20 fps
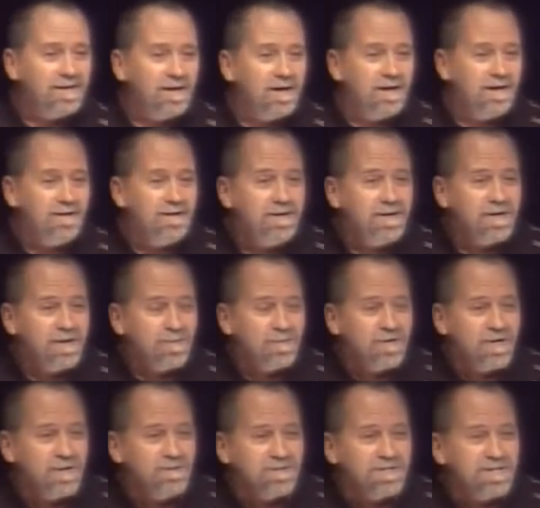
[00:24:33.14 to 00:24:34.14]
You know?
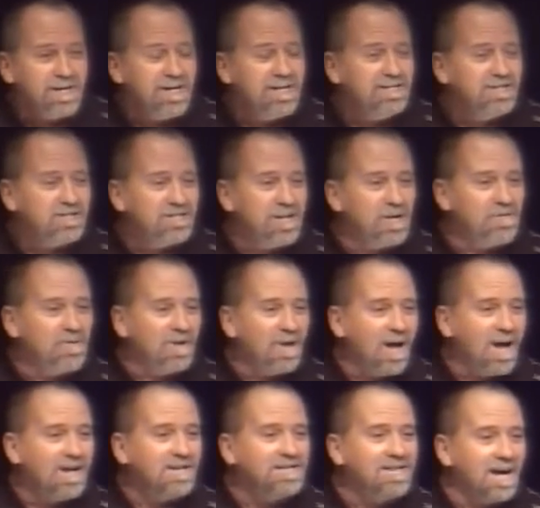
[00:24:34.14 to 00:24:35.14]
But I'm going to tell you something. A
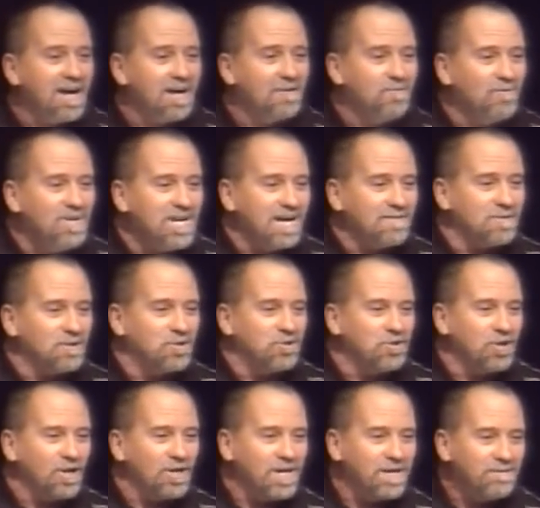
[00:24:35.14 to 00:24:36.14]
lot of times we have to
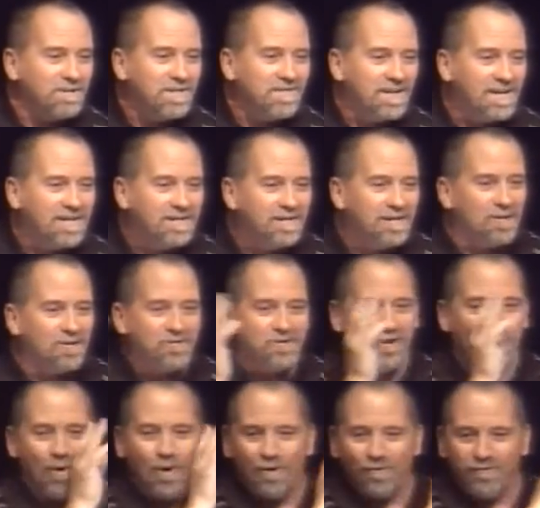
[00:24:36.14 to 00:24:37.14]
shut everything
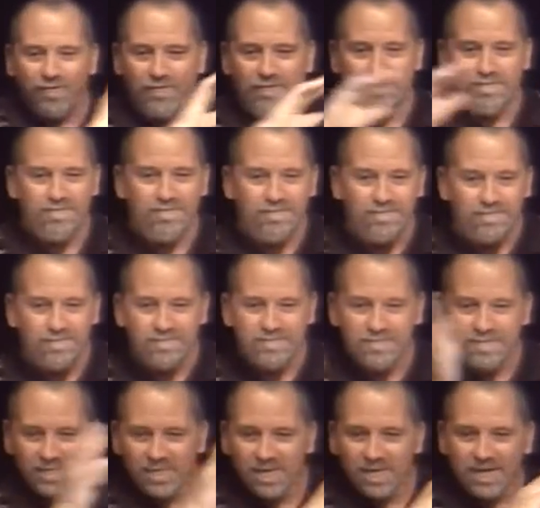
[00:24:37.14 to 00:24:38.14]
else off
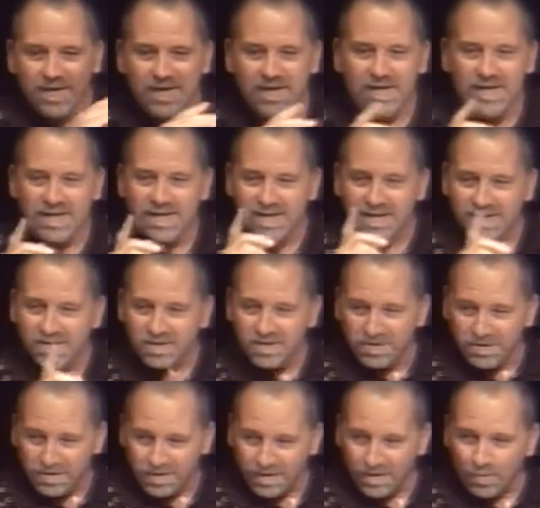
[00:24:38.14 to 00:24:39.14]
and
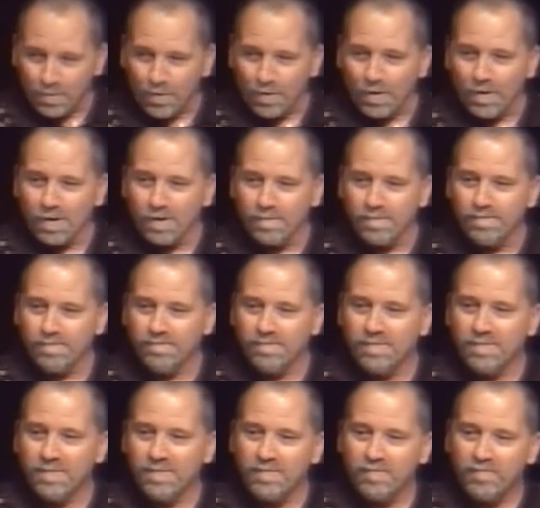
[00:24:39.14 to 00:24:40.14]
listen to the Word
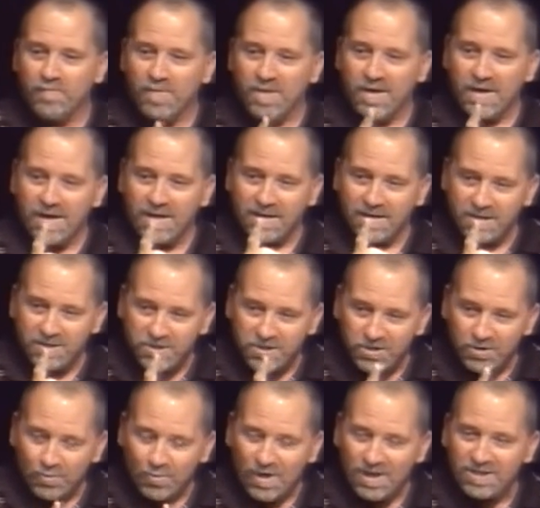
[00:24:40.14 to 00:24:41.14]
and
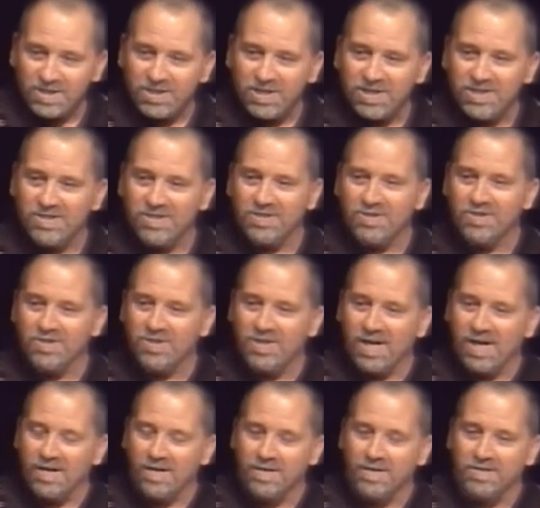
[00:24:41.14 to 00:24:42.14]
listen to what Jesus is
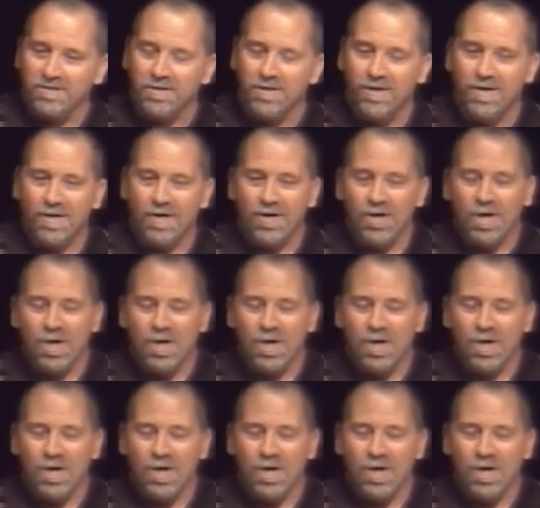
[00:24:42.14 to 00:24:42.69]
telling us.